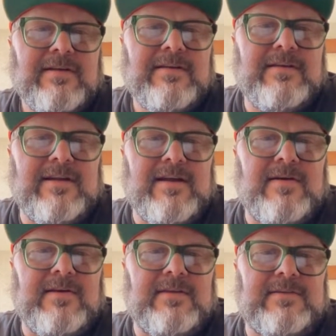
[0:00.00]
You
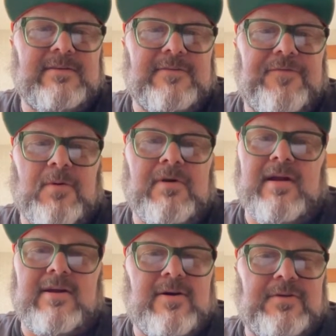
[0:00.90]
know, he's a former
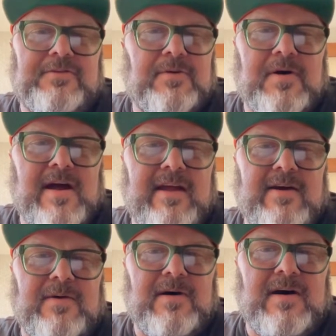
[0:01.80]
head coach at
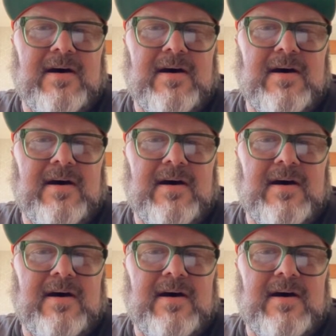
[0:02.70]
Ohio.